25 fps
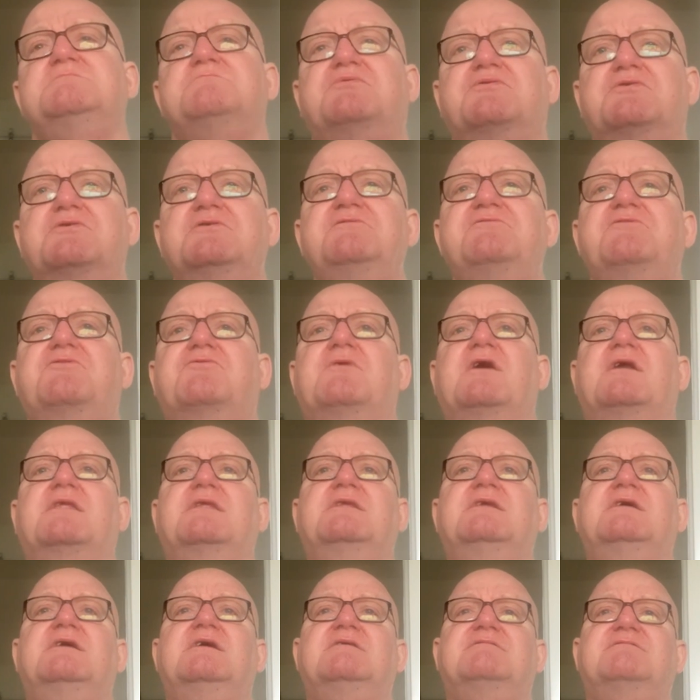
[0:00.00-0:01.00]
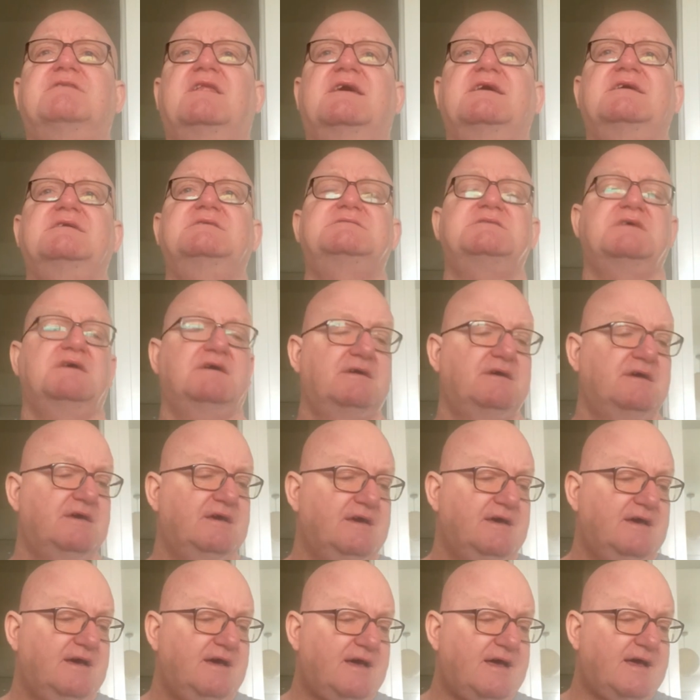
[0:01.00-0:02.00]
improved run of late.
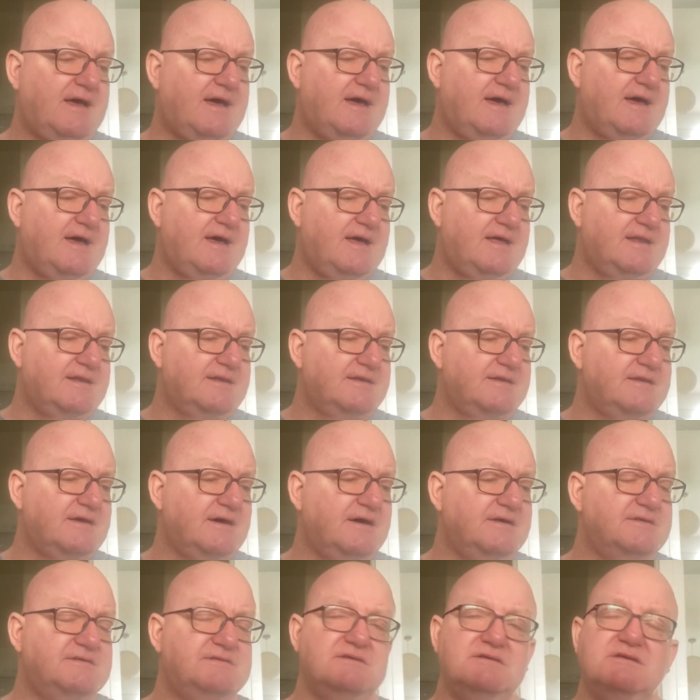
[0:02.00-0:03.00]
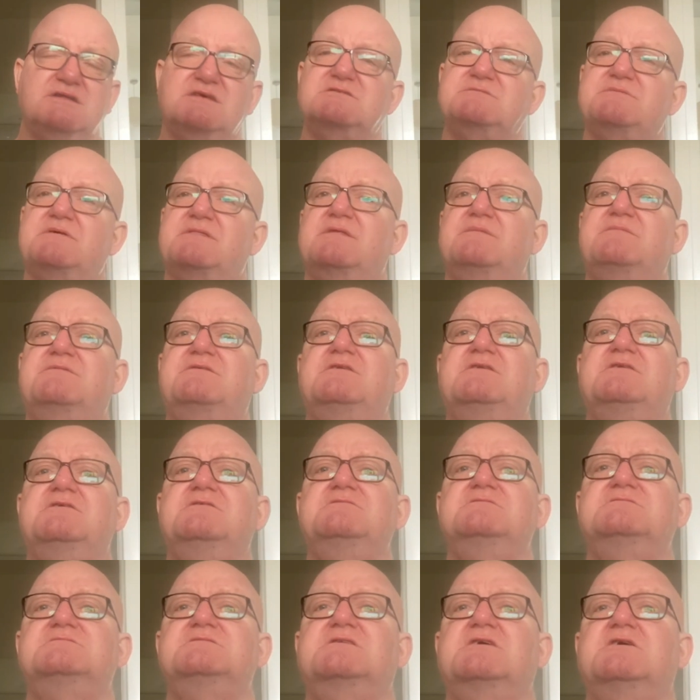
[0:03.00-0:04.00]
And I didn't expect them to
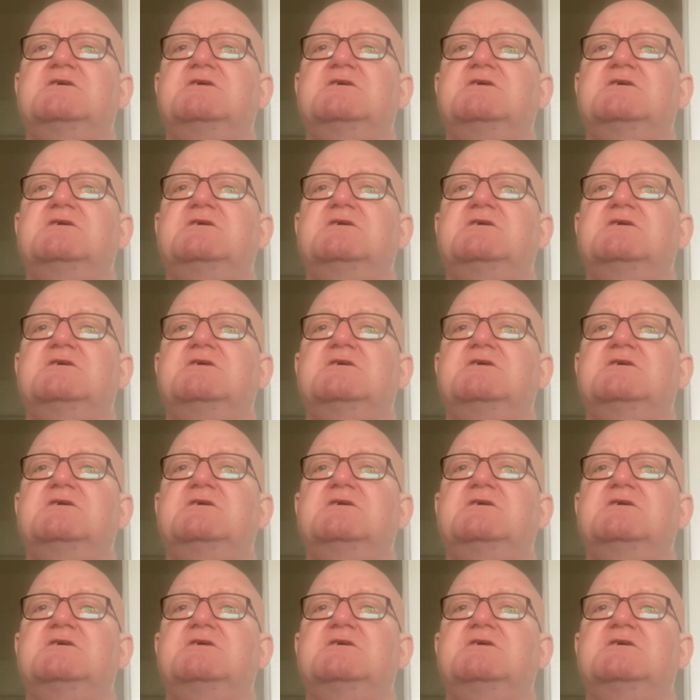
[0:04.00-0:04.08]
lose at